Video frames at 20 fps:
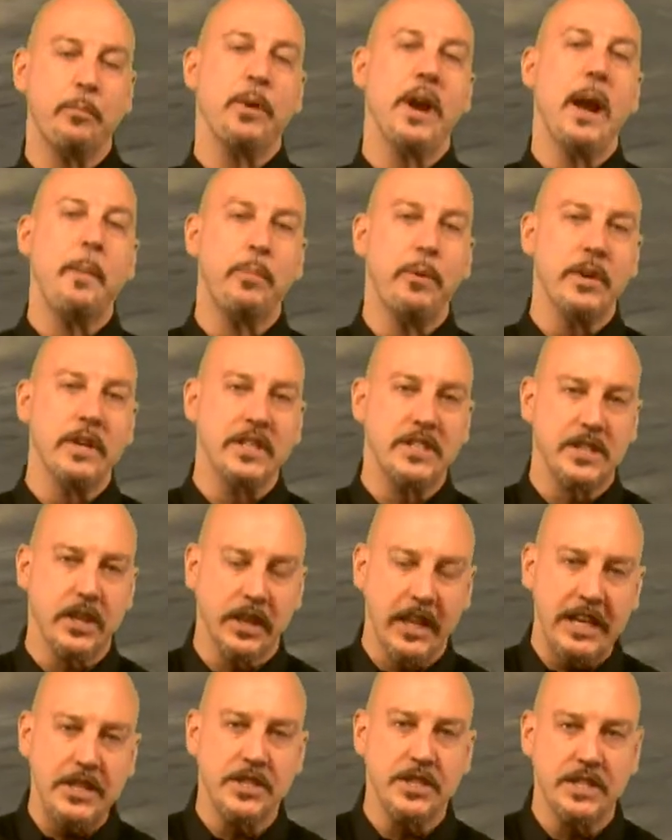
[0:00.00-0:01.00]
proper
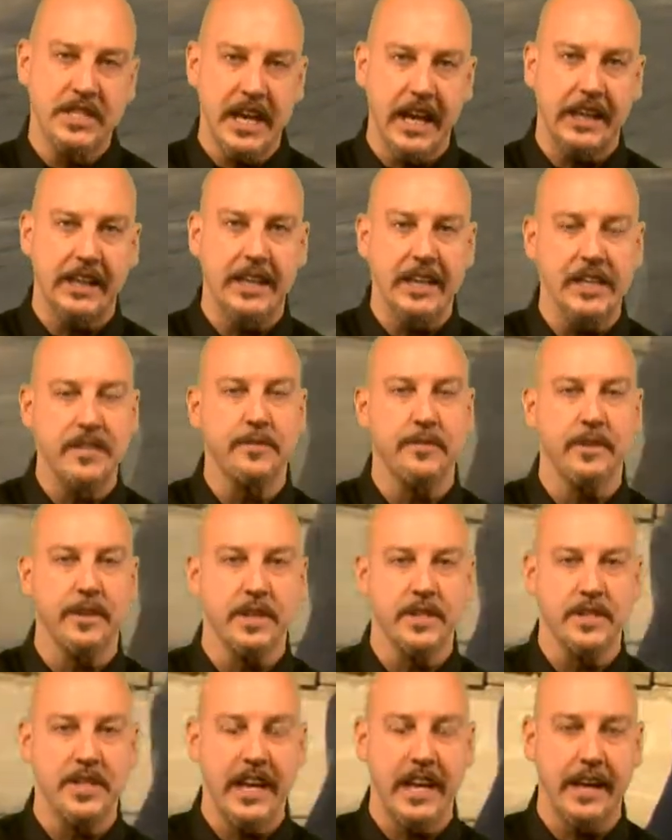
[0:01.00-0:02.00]
installation techniques for the
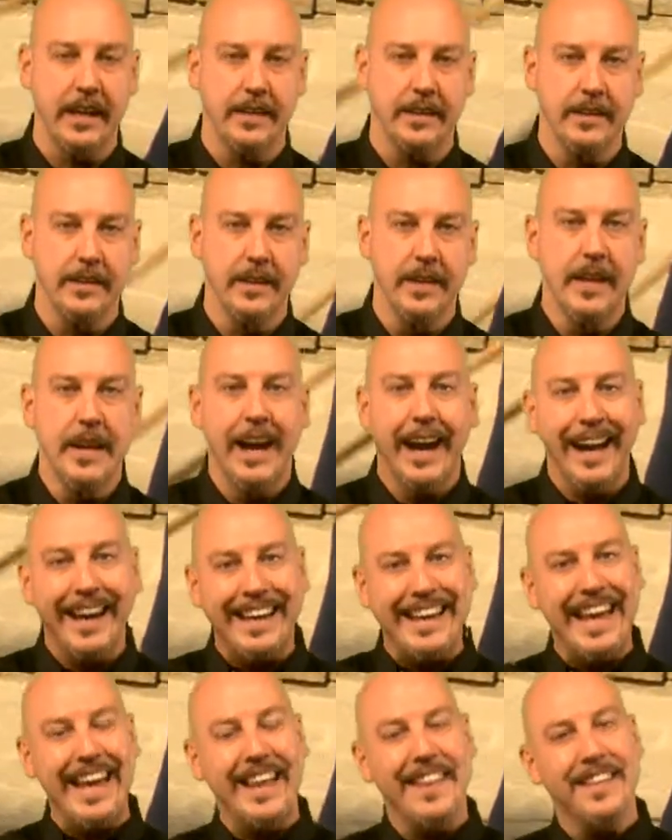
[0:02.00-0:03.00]
sand.
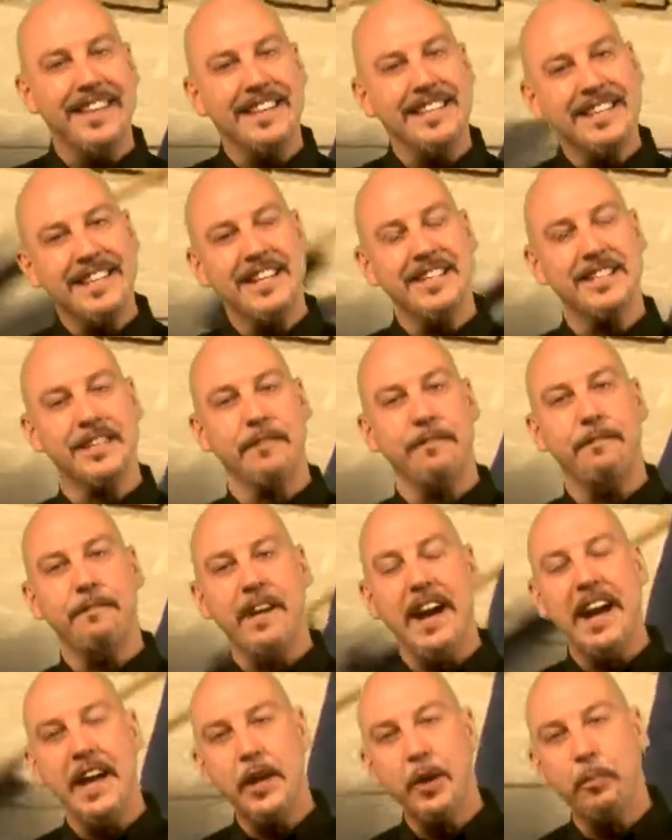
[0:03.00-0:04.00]
Again, this is the
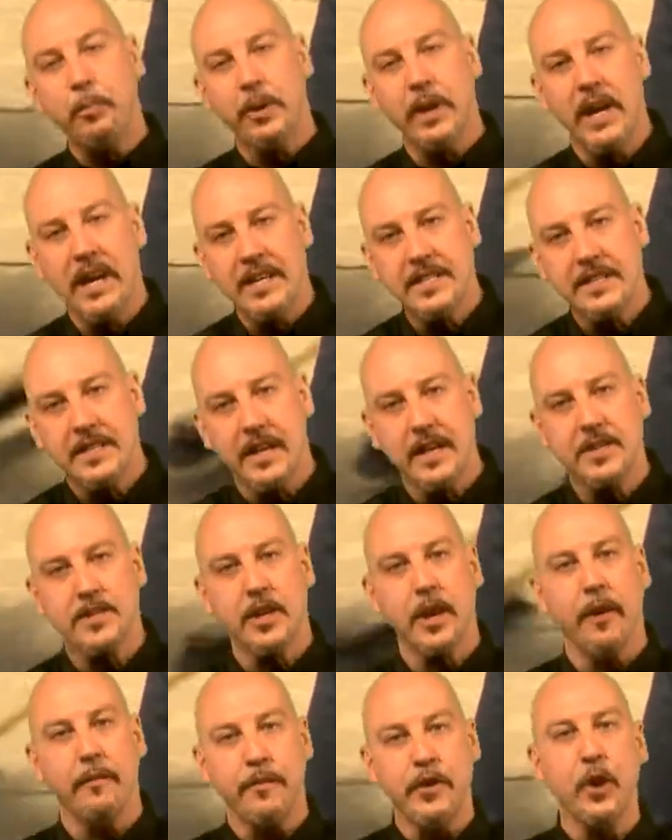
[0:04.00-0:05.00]
final process
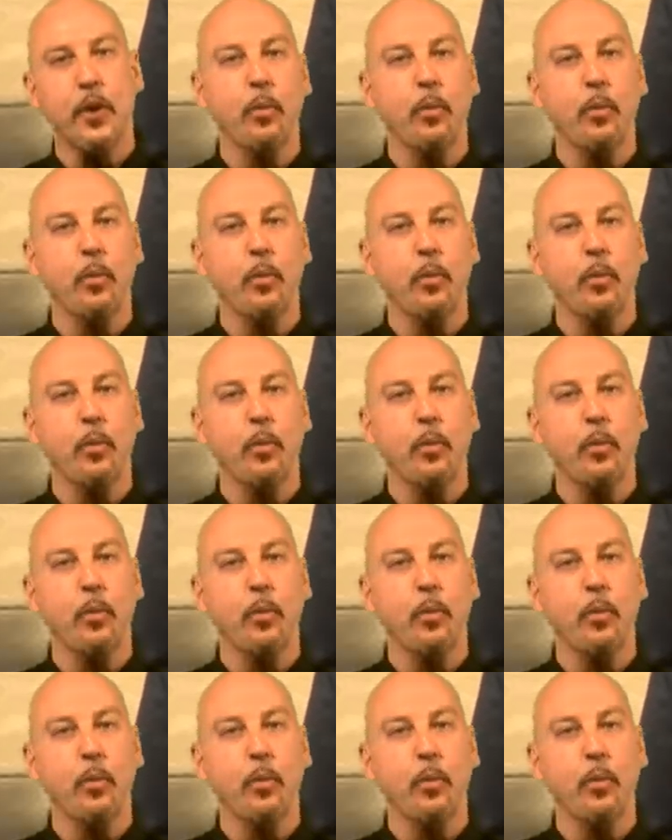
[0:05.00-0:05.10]
of your